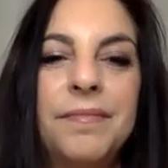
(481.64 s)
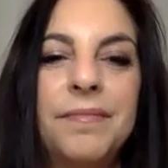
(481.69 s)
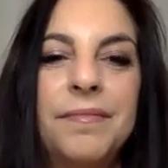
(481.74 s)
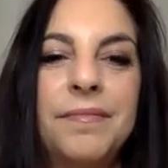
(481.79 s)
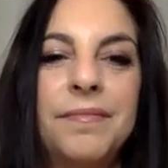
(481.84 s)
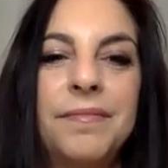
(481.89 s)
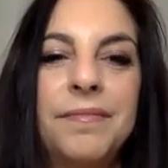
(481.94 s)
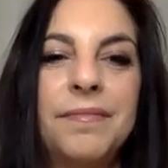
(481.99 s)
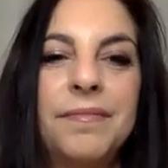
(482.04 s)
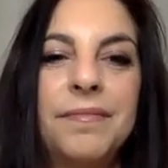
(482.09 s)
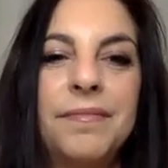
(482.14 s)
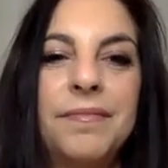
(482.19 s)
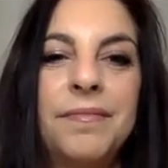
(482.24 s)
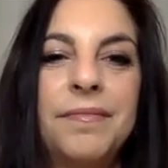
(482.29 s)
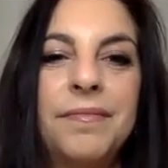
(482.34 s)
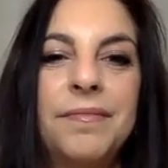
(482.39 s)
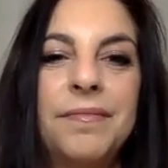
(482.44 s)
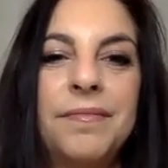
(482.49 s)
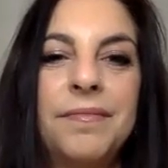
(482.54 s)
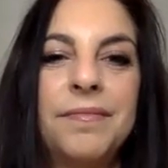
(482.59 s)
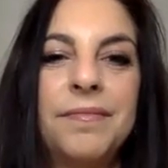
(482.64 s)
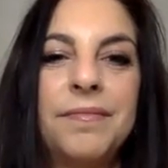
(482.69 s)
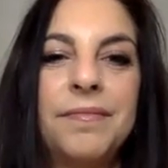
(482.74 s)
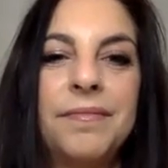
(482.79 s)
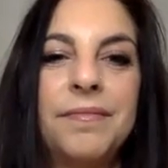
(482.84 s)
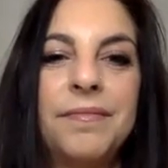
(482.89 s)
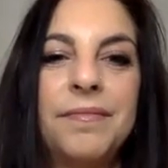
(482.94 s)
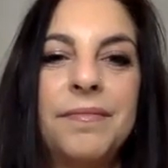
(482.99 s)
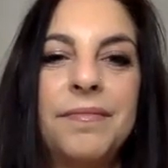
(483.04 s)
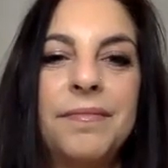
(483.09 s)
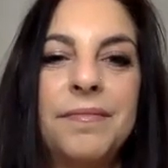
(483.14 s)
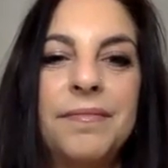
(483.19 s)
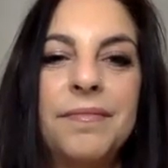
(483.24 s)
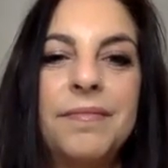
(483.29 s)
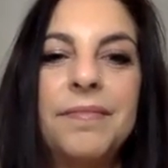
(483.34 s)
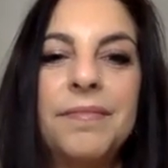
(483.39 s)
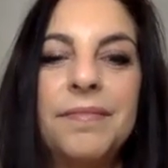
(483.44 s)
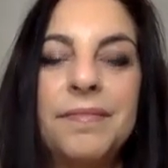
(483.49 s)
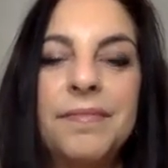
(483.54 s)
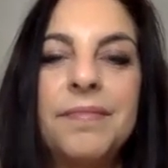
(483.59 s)

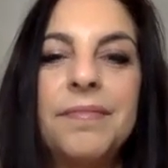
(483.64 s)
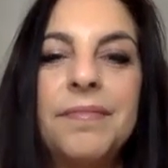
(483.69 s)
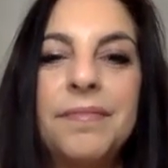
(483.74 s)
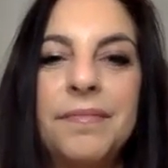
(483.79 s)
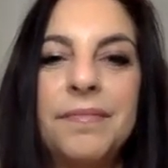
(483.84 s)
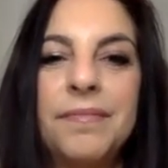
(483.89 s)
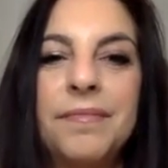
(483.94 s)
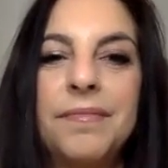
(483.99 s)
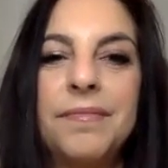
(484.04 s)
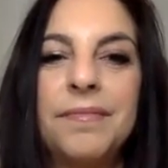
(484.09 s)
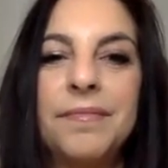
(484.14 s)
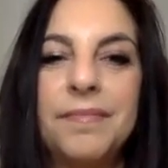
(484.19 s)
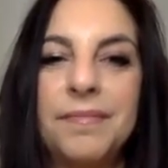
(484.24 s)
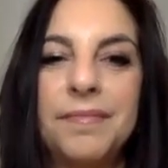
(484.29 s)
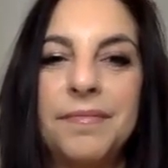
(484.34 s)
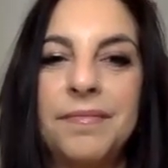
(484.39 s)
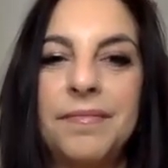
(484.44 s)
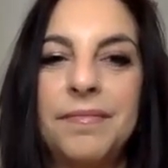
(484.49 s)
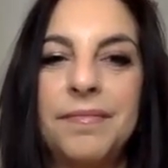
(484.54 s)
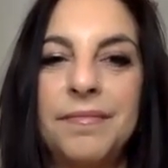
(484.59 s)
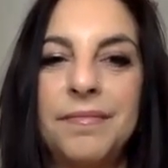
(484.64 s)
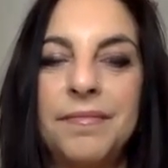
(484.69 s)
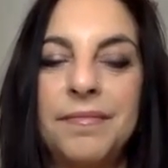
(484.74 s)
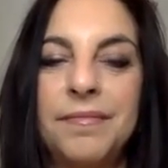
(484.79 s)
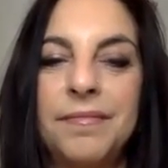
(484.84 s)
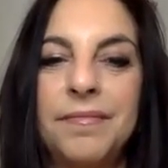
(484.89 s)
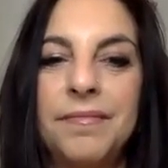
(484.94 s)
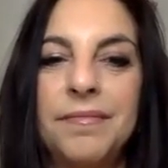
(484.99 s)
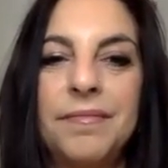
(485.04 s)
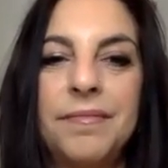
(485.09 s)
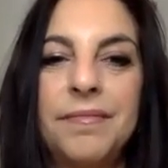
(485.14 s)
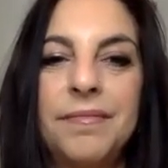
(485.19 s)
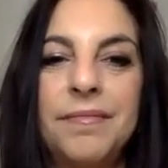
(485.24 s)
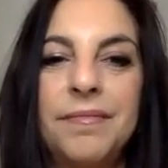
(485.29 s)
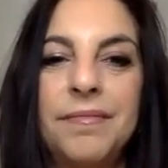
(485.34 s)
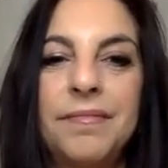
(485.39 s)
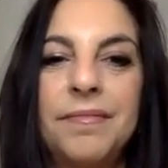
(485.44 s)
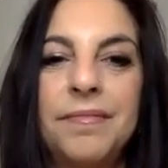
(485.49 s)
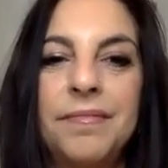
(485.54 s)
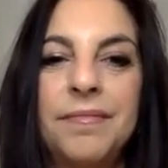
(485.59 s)

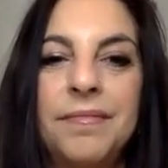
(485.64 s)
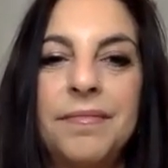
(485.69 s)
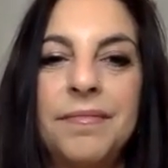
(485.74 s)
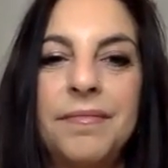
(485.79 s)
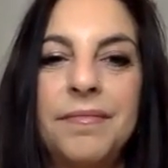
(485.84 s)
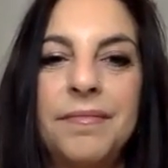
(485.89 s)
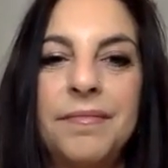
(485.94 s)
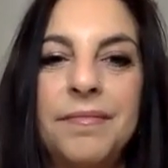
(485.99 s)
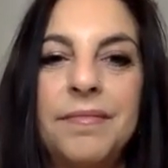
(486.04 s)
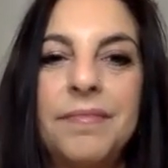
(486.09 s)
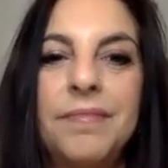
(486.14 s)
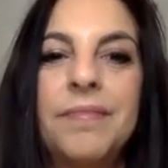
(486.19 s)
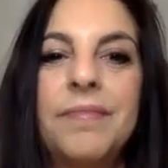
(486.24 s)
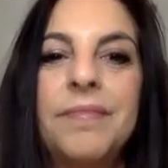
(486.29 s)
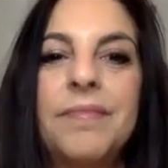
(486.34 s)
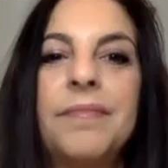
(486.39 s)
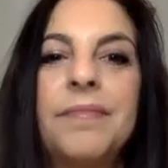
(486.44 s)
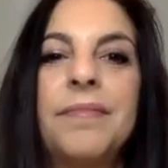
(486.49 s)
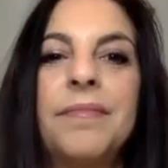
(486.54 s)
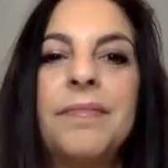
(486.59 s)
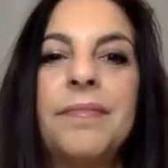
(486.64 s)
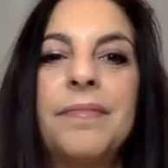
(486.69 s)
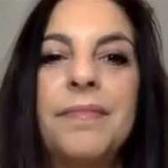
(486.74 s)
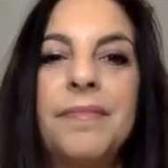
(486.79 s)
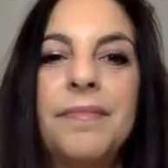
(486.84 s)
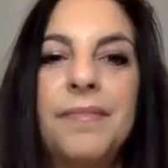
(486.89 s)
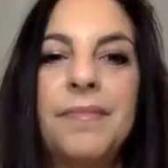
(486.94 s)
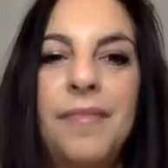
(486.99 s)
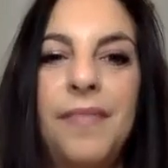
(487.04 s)
No words are spoken by the person on screen.